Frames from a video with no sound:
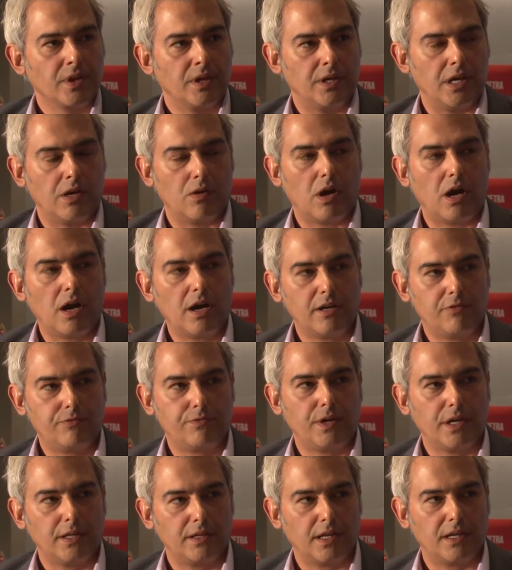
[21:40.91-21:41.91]
Now, I
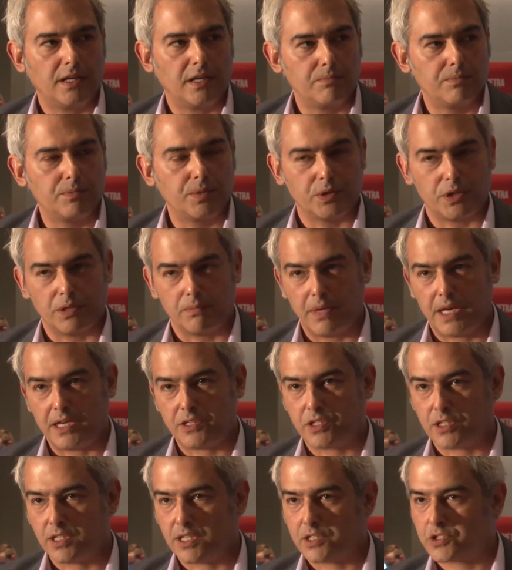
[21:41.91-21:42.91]
find that input
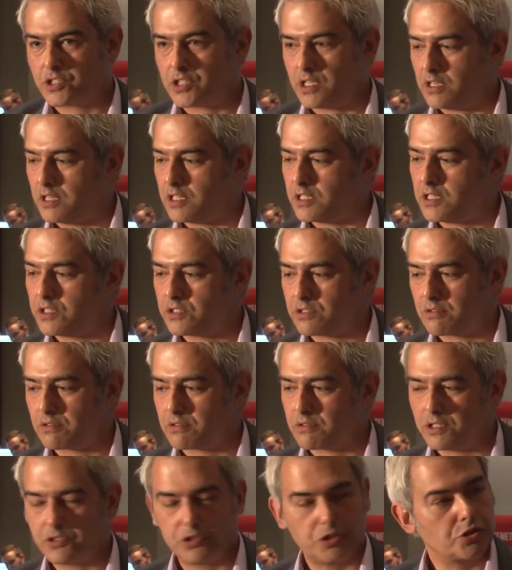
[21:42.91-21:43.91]
amazing, that suddenly
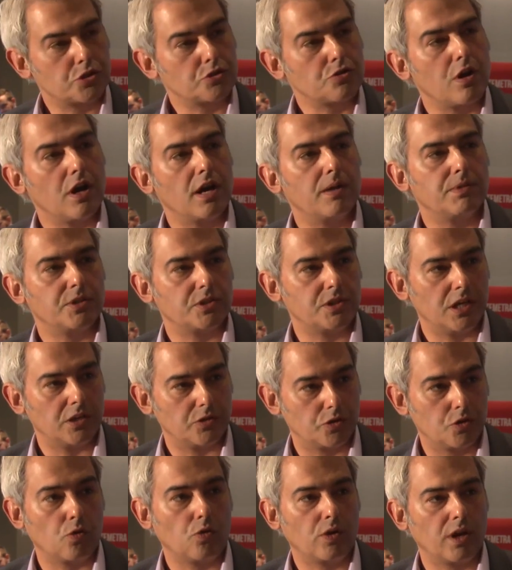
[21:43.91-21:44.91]
this tribe is now
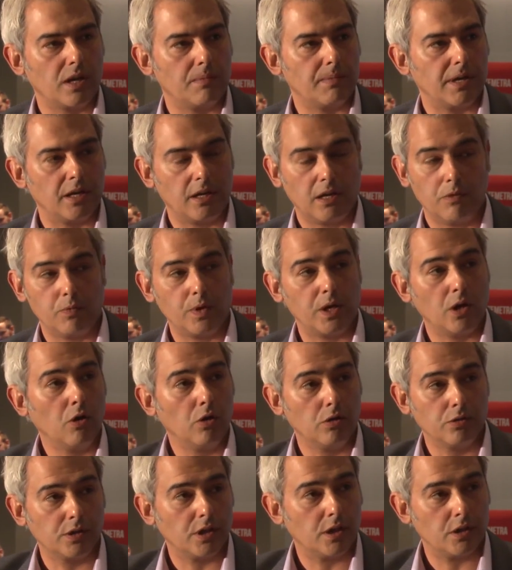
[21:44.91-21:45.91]
talking about it, and we
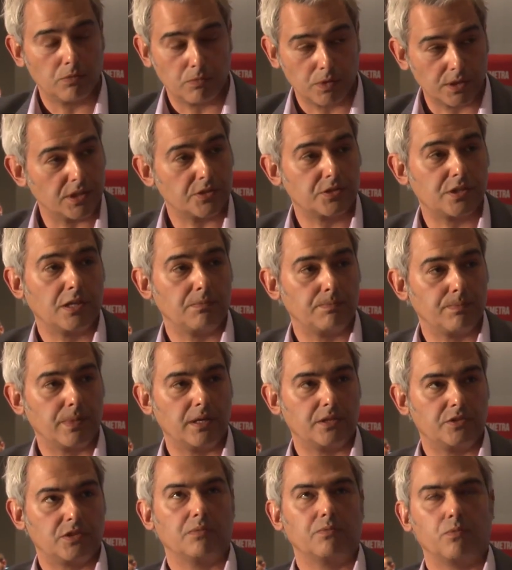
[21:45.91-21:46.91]
all know what the South
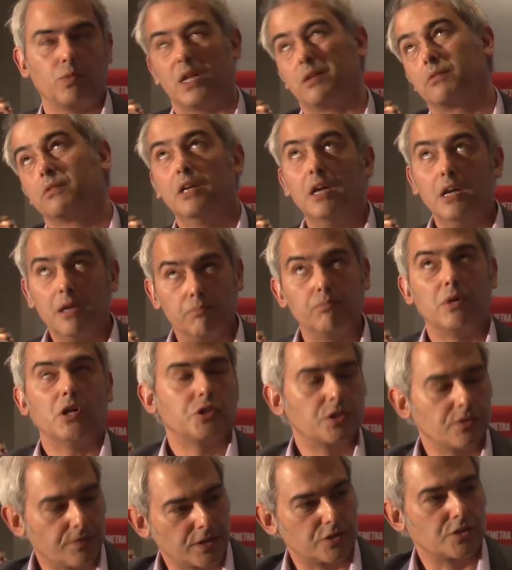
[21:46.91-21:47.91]
by South, well,
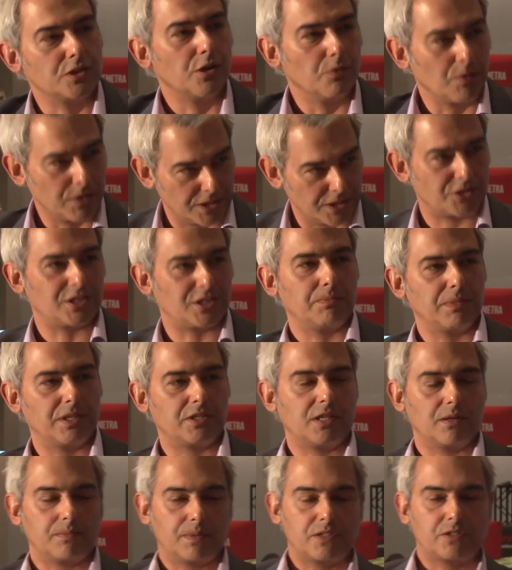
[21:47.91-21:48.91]
most of us know what the South by
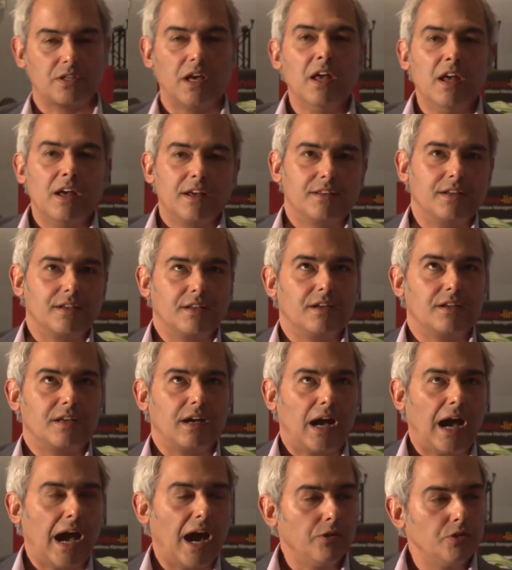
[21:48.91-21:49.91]
Southwest is.
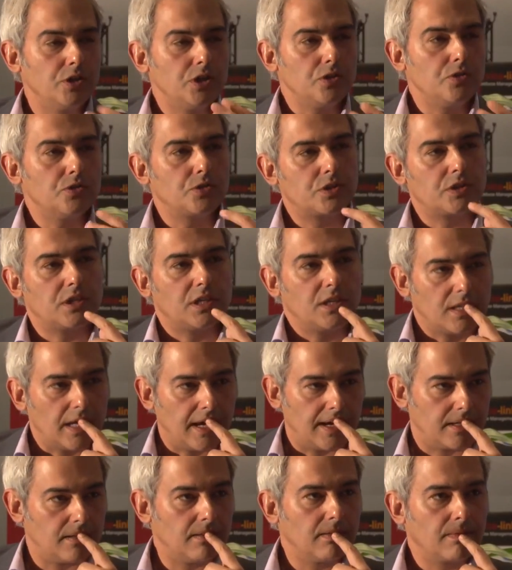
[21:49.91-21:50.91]
How do you see
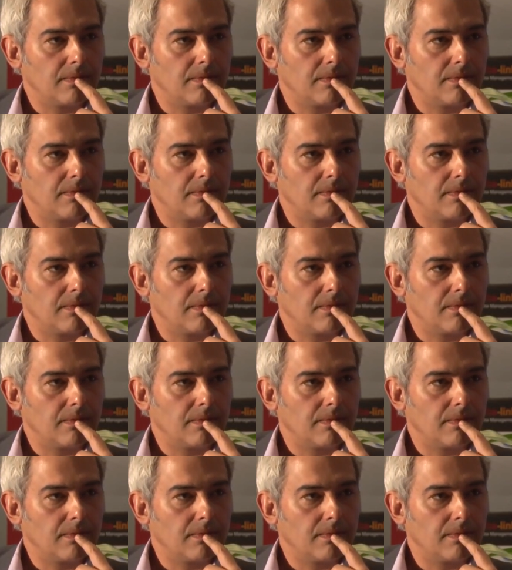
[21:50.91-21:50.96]
that?